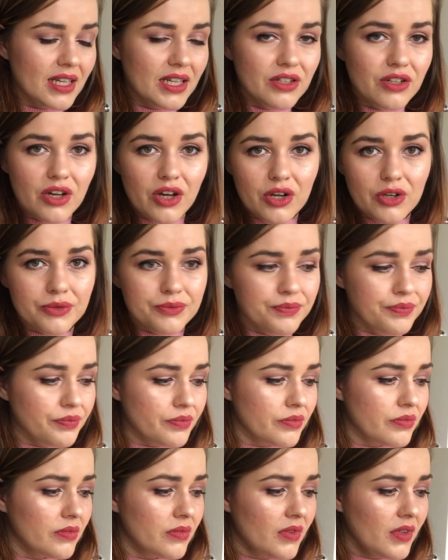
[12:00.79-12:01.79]
I know,
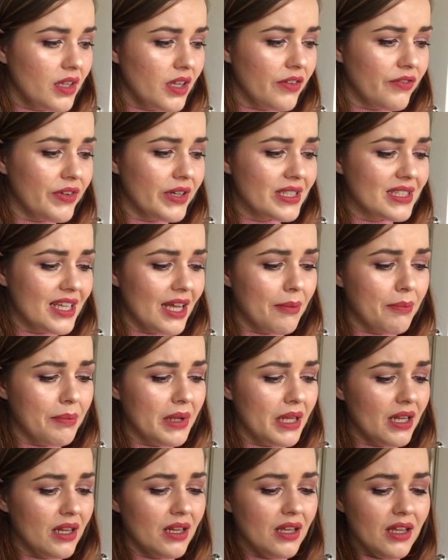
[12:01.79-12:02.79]
for
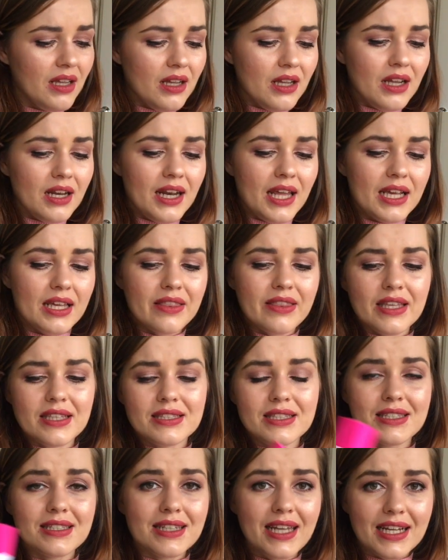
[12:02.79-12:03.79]
example, like
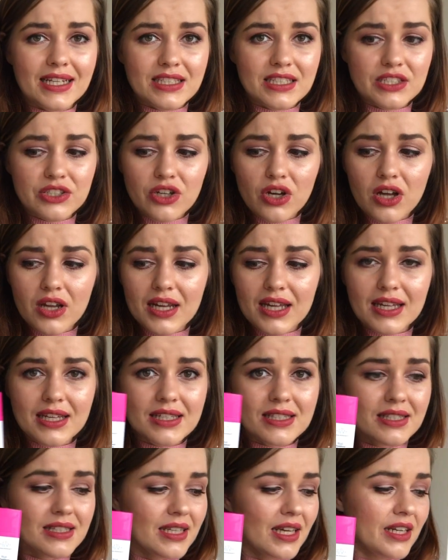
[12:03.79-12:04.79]
this is
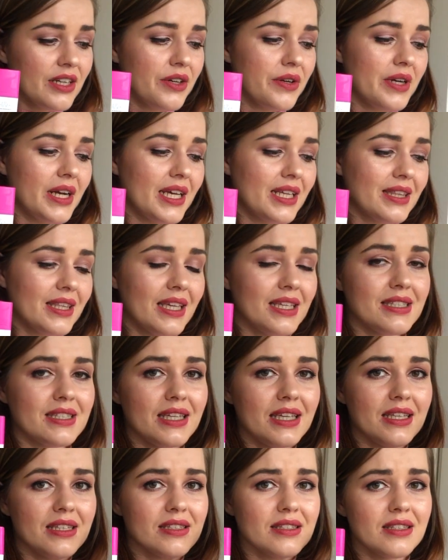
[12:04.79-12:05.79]
$90. I know like this
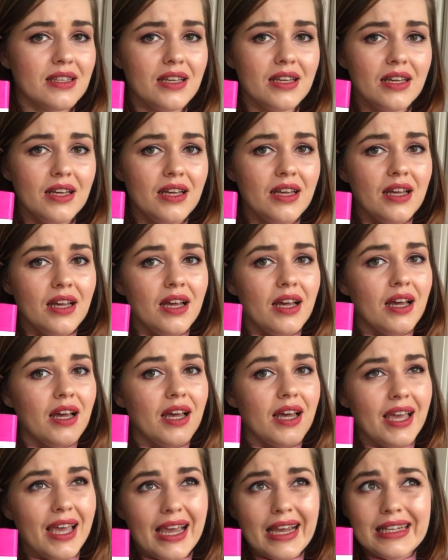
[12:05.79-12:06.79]
is
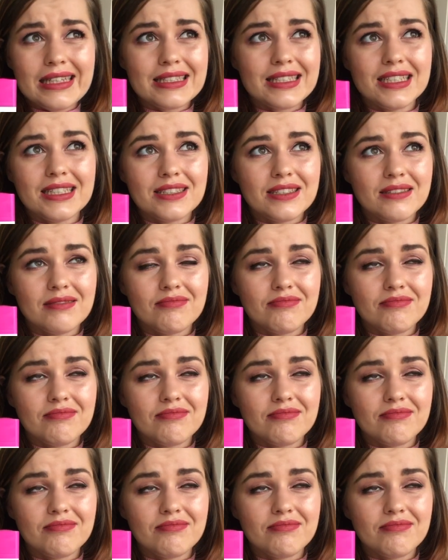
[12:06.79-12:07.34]
£80.